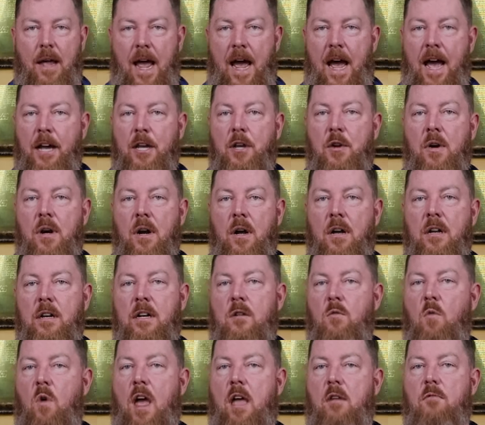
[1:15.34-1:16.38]
accurate
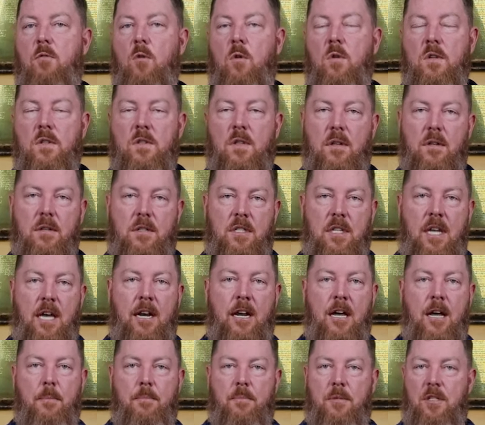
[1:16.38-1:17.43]
hunting rifles
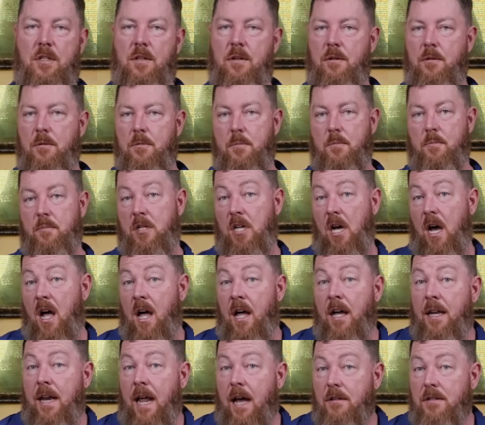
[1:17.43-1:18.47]
set up to
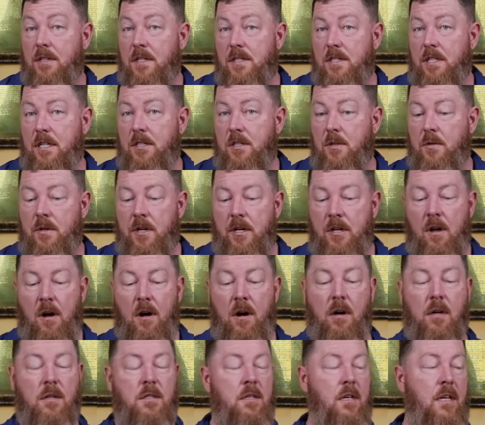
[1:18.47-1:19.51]
hunt out to 600
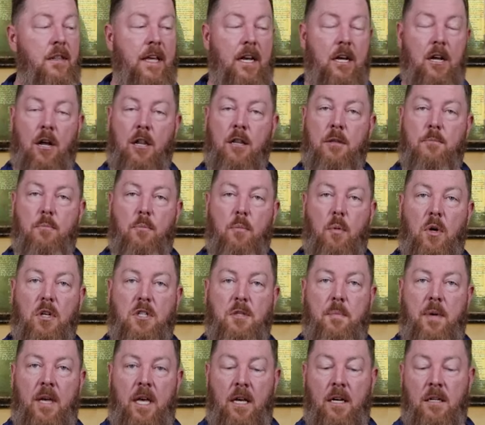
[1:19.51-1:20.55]
yards. And they call them
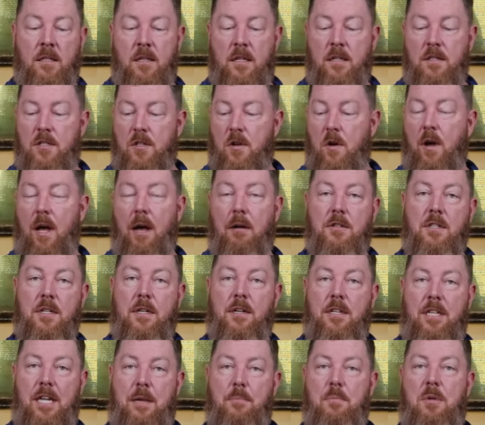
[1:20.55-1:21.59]
bush pigs. And so I was
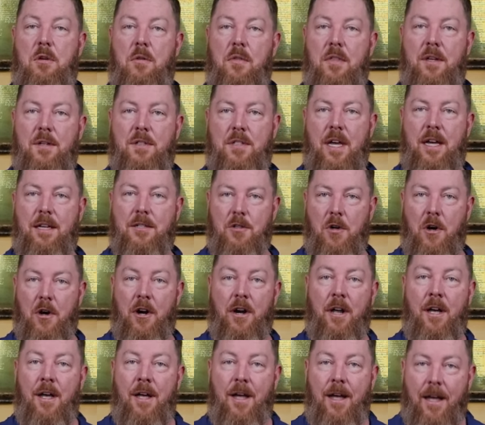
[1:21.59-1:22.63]
going to debut this as
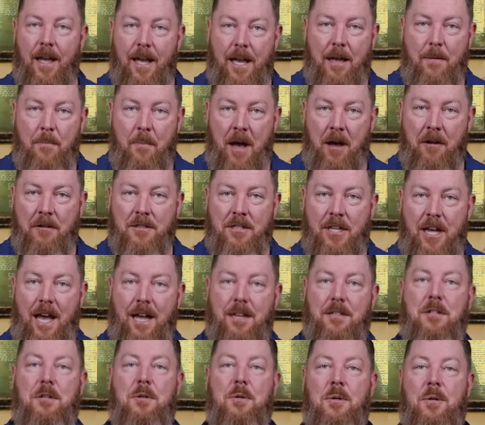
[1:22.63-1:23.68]
our, hey, Mountain
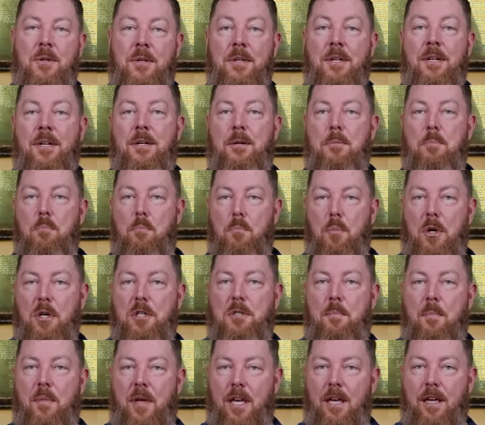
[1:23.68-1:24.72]
Tactical
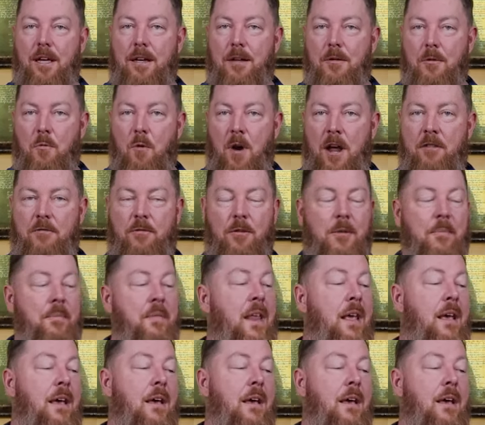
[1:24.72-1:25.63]
bush pig rifle.